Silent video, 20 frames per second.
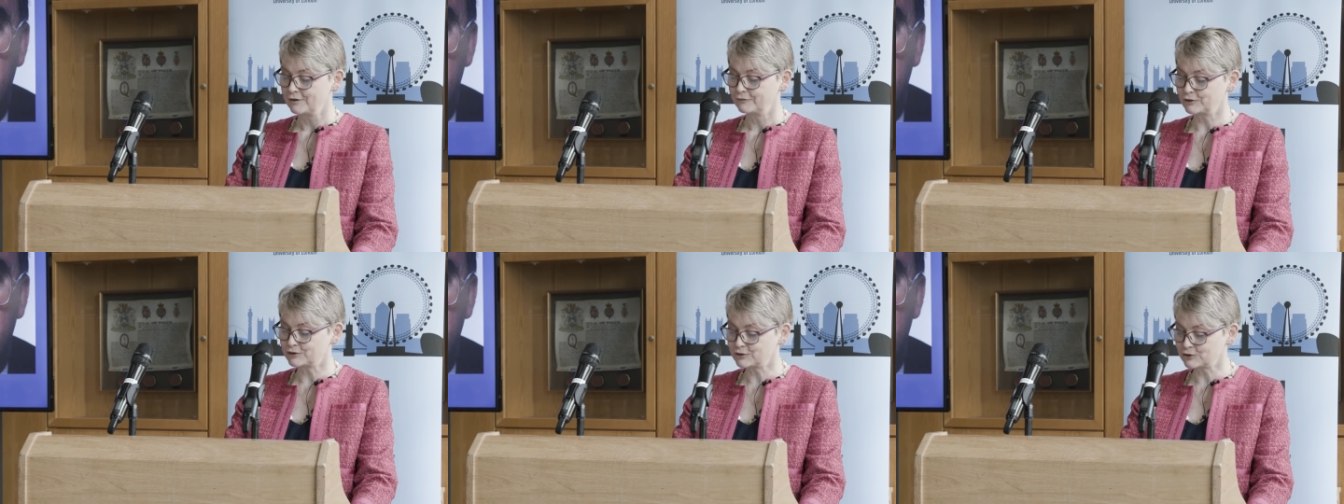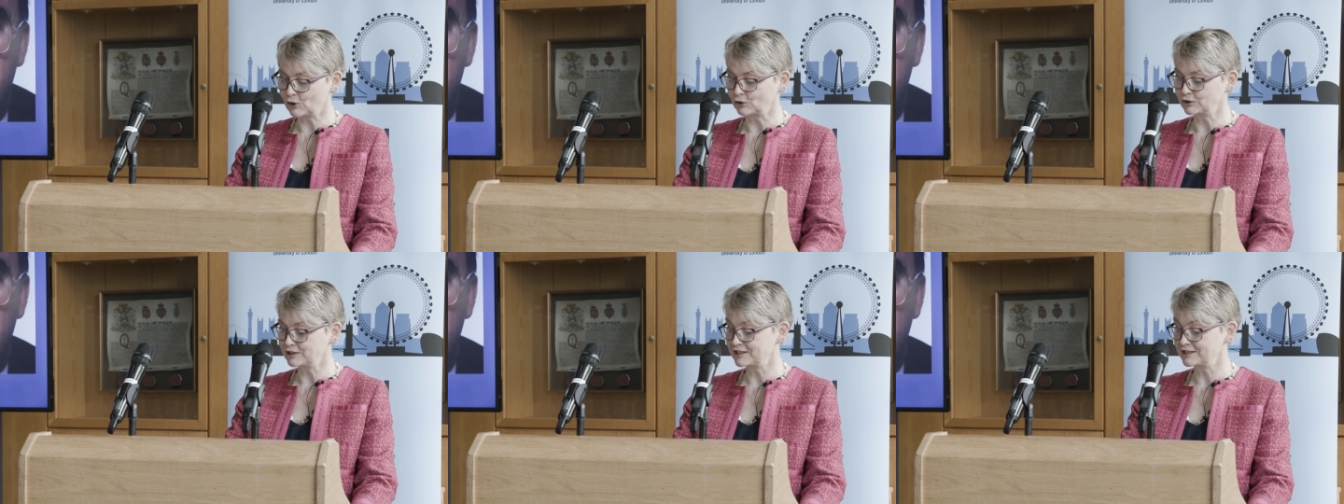for
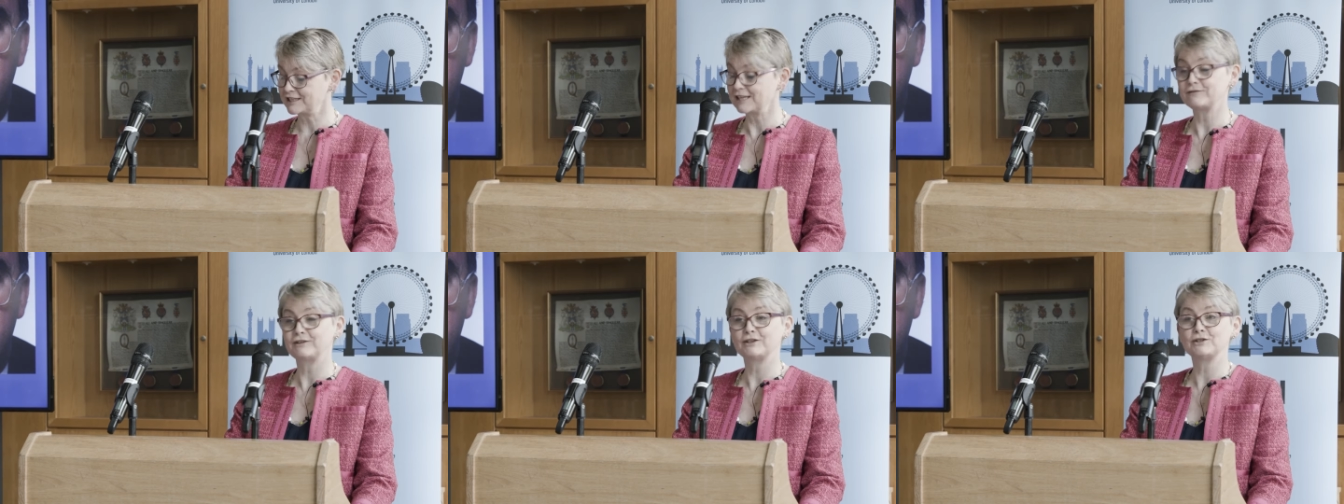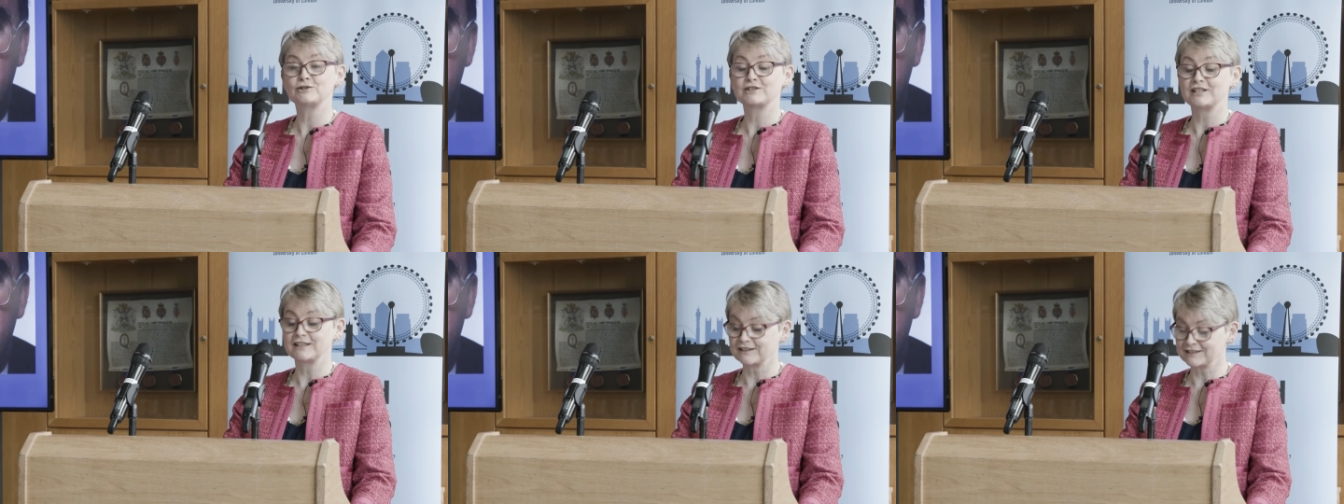Scottish
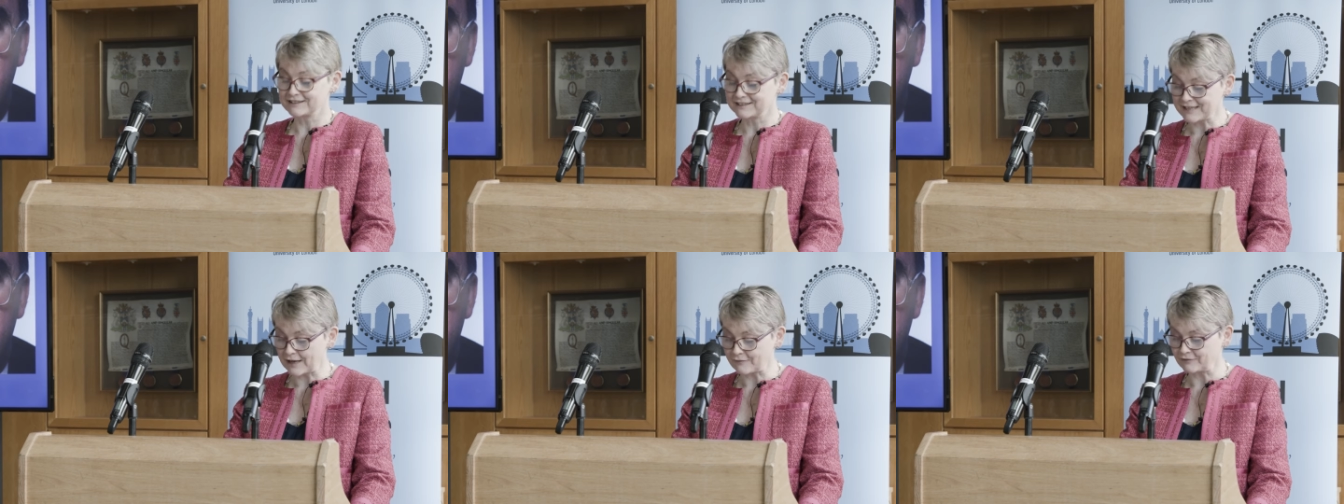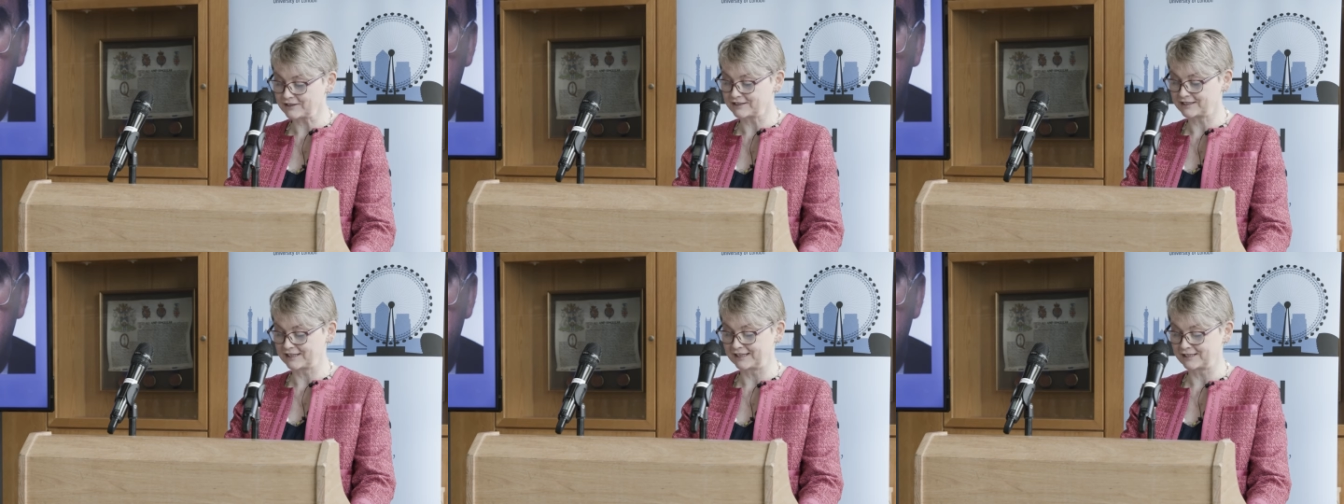devolution in the
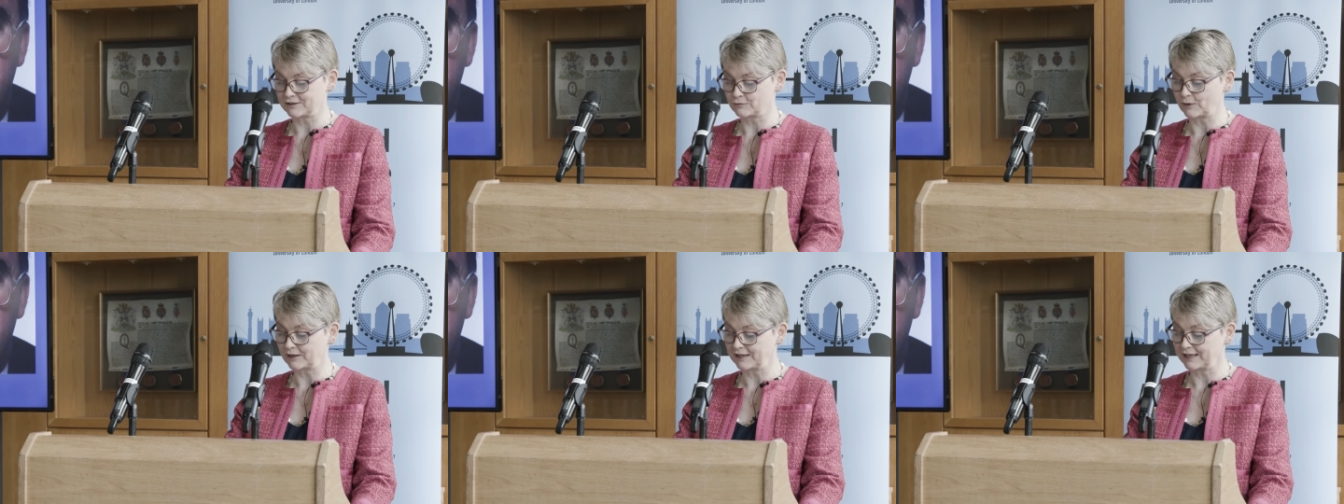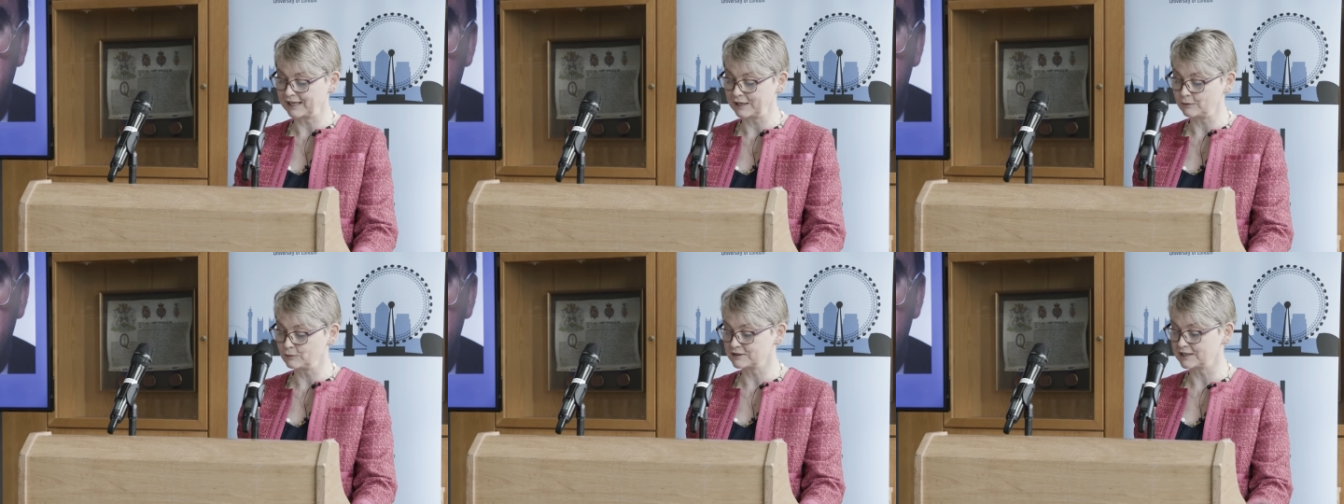70s when
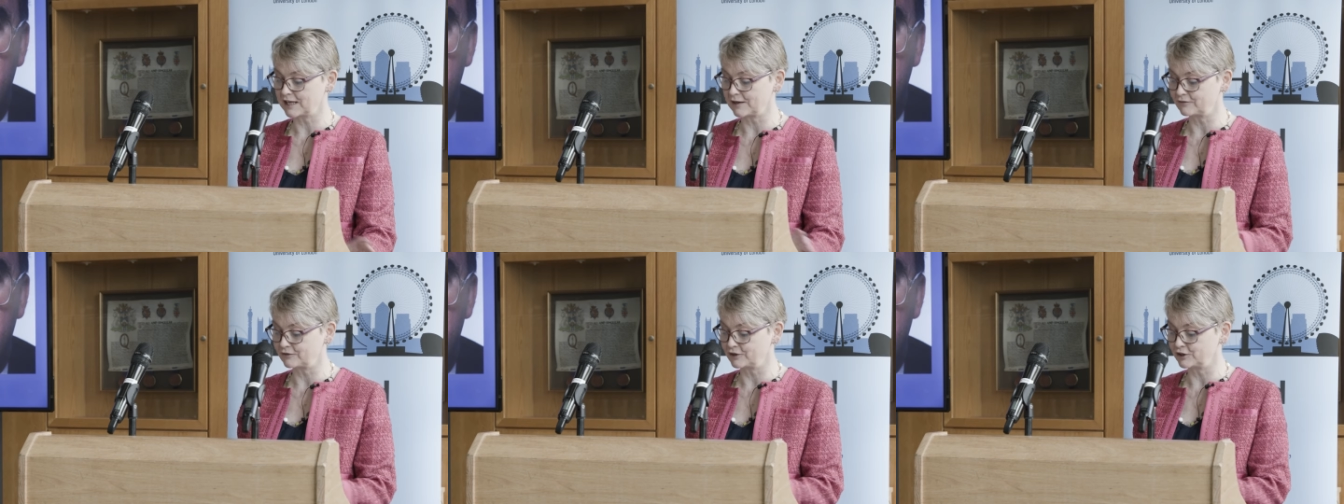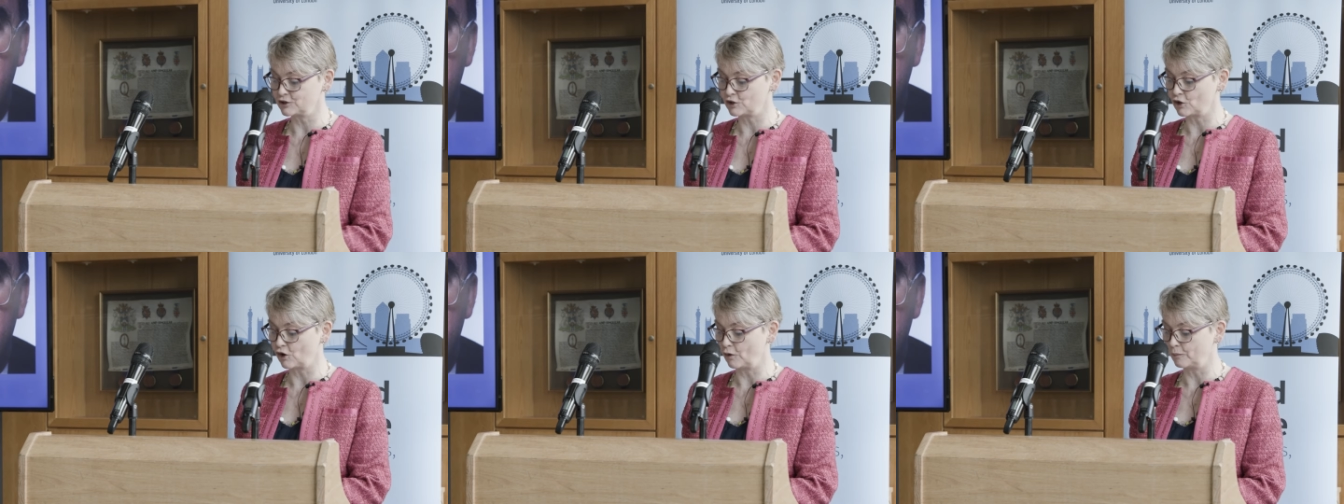he was given
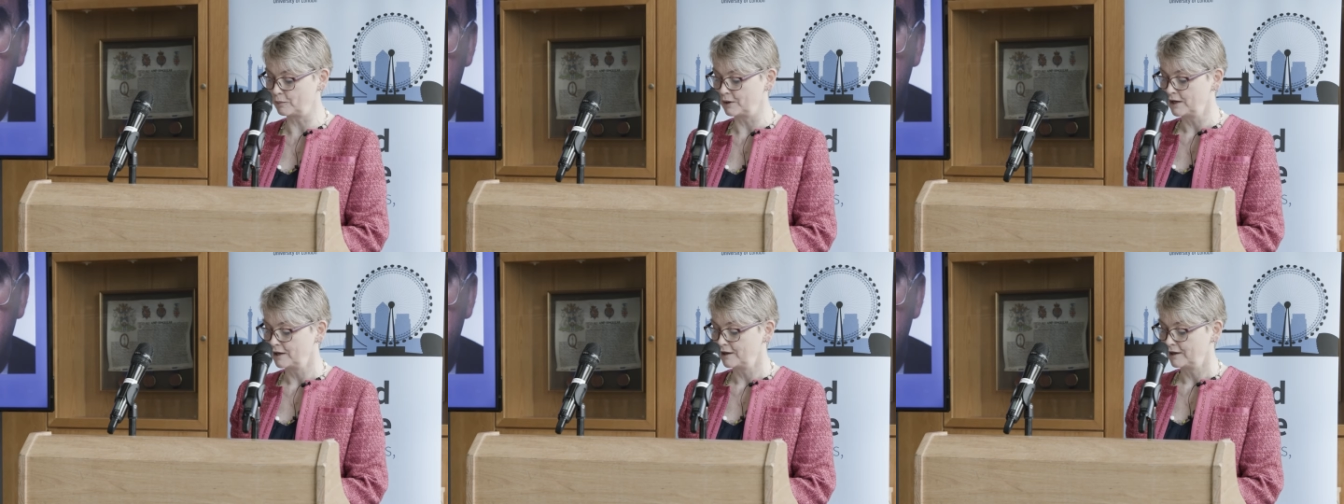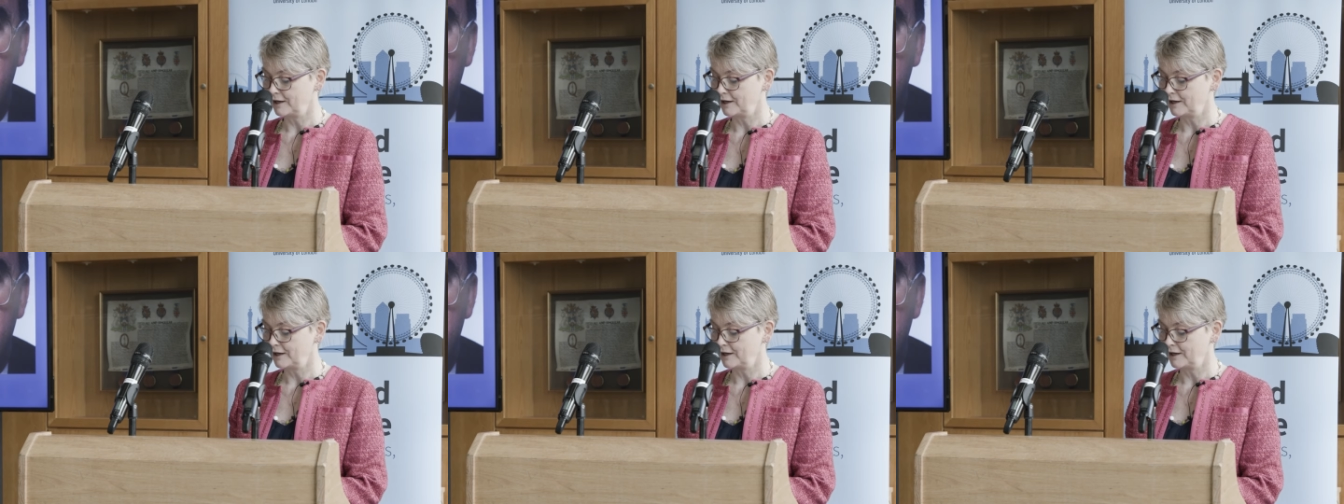the job